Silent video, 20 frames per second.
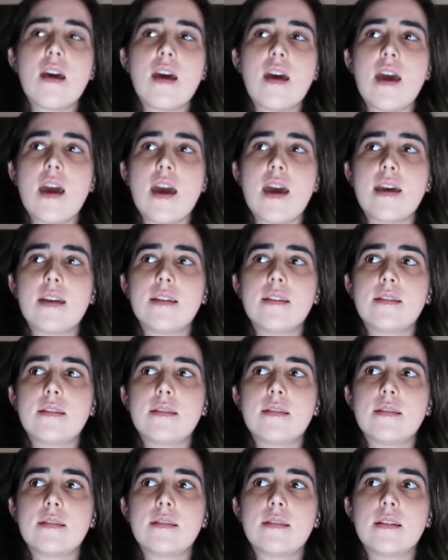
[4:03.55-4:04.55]
And
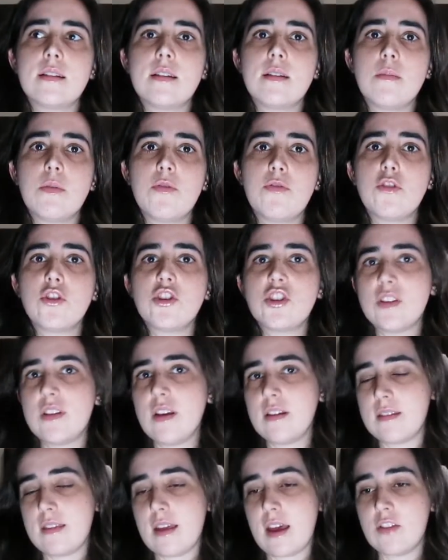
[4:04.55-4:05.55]
before she
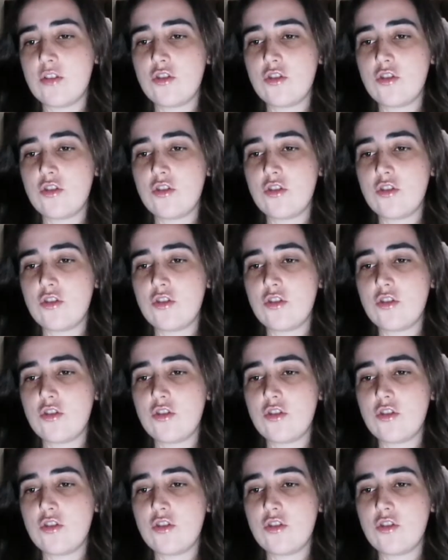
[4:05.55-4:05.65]
does that,